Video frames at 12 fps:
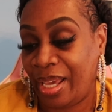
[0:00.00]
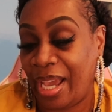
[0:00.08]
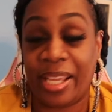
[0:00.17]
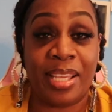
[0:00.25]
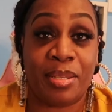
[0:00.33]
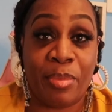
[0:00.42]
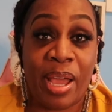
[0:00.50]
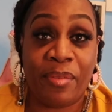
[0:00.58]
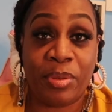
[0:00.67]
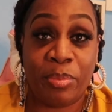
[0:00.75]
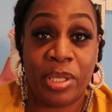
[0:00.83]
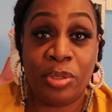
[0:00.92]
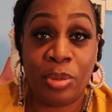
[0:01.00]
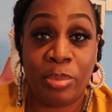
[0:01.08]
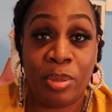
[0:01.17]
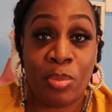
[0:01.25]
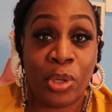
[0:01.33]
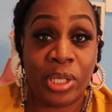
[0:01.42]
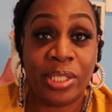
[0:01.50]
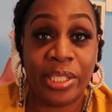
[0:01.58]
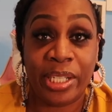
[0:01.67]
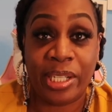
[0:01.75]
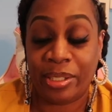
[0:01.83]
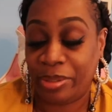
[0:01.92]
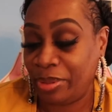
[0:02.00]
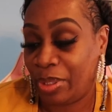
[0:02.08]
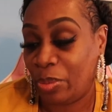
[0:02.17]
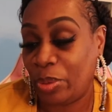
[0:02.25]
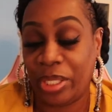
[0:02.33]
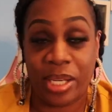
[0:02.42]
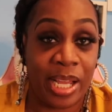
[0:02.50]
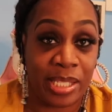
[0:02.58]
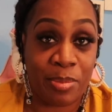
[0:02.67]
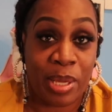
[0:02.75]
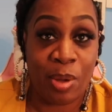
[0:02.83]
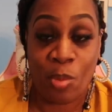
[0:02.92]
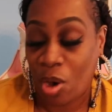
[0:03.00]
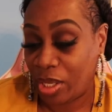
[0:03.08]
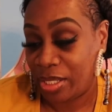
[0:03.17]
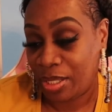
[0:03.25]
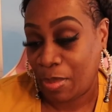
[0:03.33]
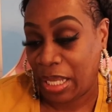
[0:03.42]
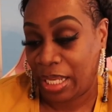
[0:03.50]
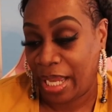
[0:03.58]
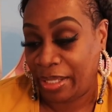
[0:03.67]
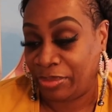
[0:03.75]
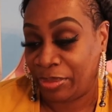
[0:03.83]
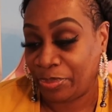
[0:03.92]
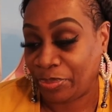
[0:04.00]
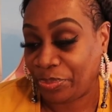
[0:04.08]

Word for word: I guess I'm gonna have to be a little bit more clear when the next man walk into my life.